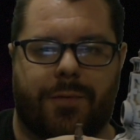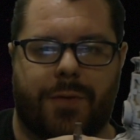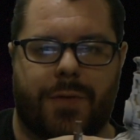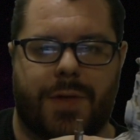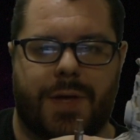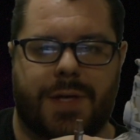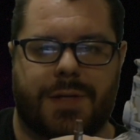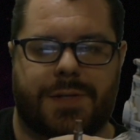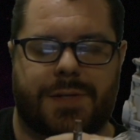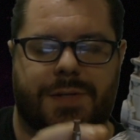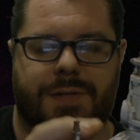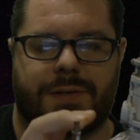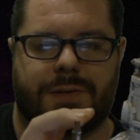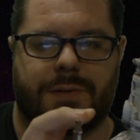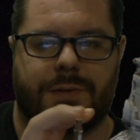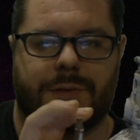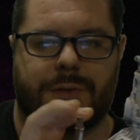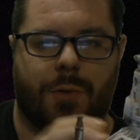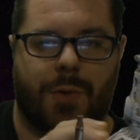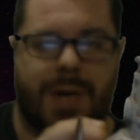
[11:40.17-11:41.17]
for
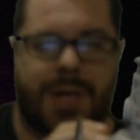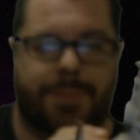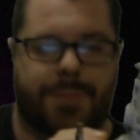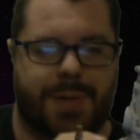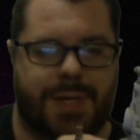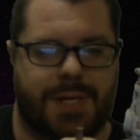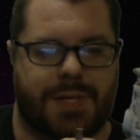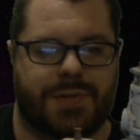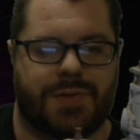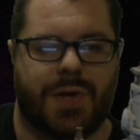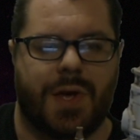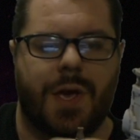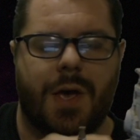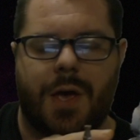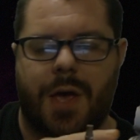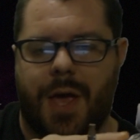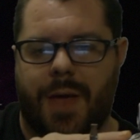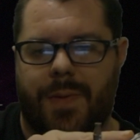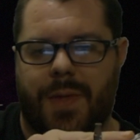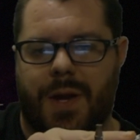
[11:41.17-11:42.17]
this terrain piece.
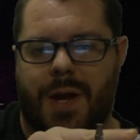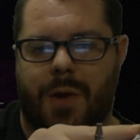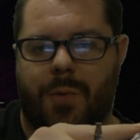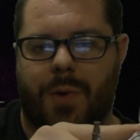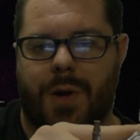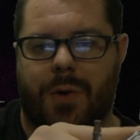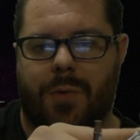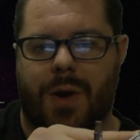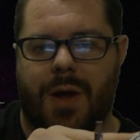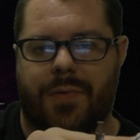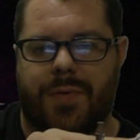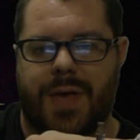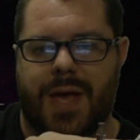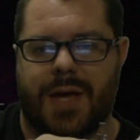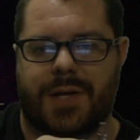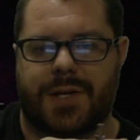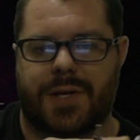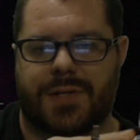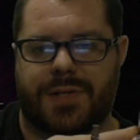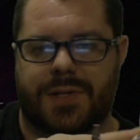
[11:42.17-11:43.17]
And then I went around
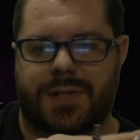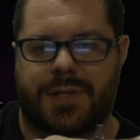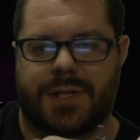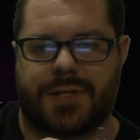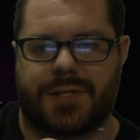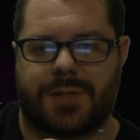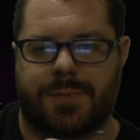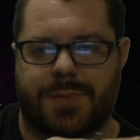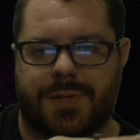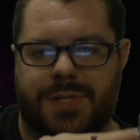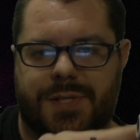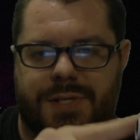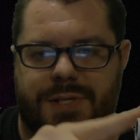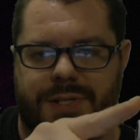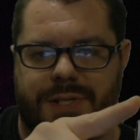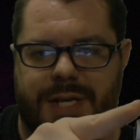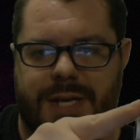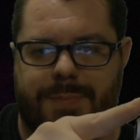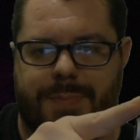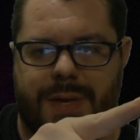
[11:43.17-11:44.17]
the edges and did some
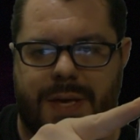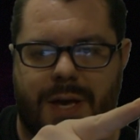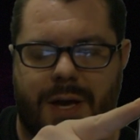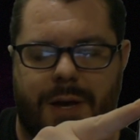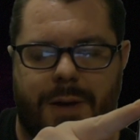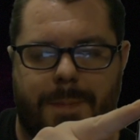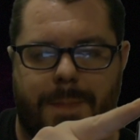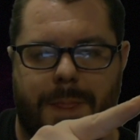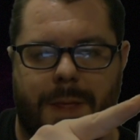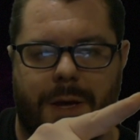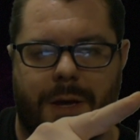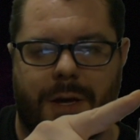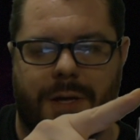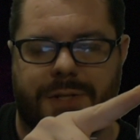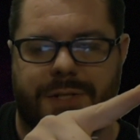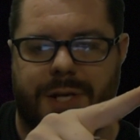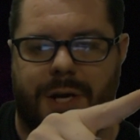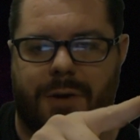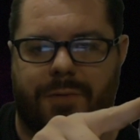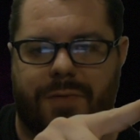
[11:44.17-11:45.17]
sepia,
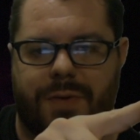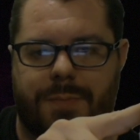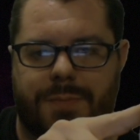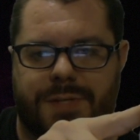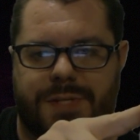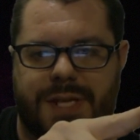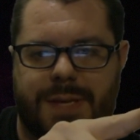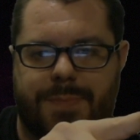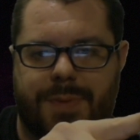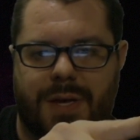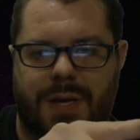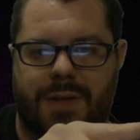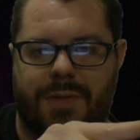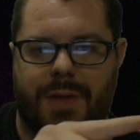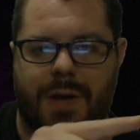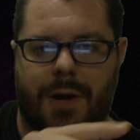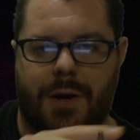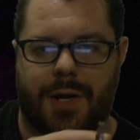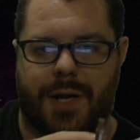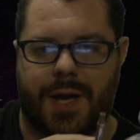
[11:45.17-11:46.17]
seraphim sepia
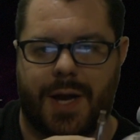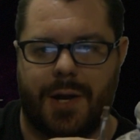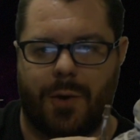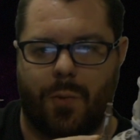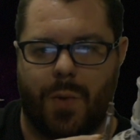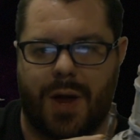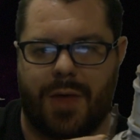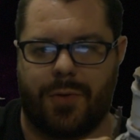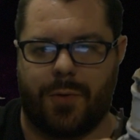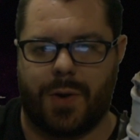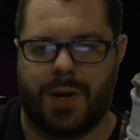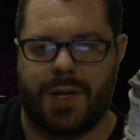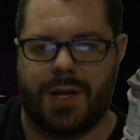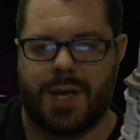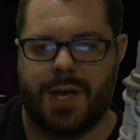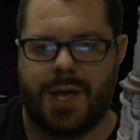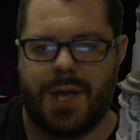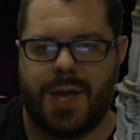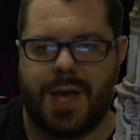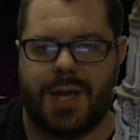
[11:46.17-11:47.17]
in there to kind of weather
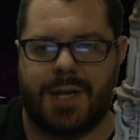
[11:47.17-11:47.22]
it.